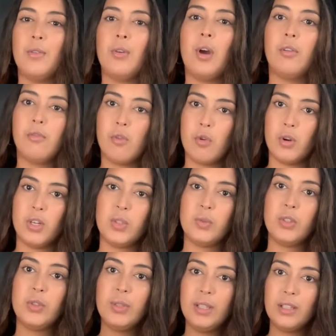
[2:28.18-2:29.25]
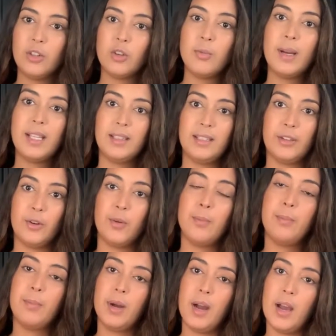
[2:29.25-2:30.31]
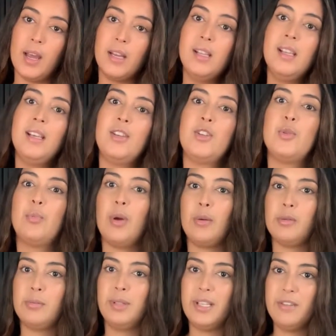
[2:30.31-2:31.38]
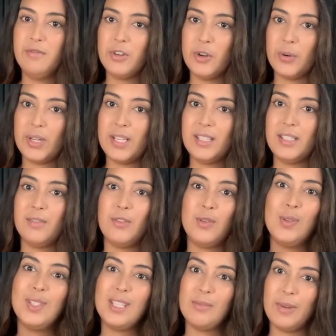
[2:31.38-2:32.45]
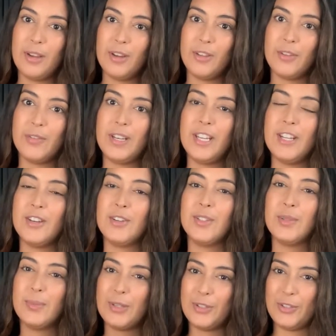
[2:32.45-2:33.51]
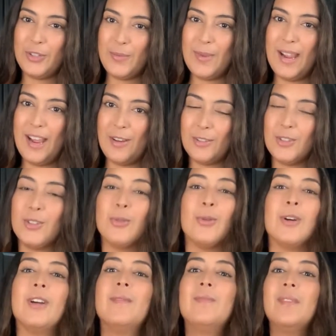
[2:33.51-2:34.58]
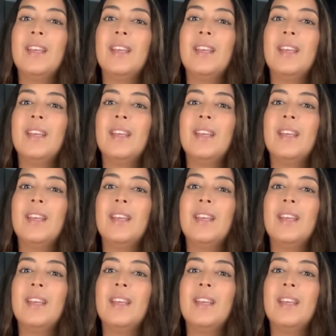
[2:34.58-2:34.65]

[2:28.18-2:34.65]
Of course we're doing little by little, but you probably have noticed if you've seen my other videos, especially my house tour,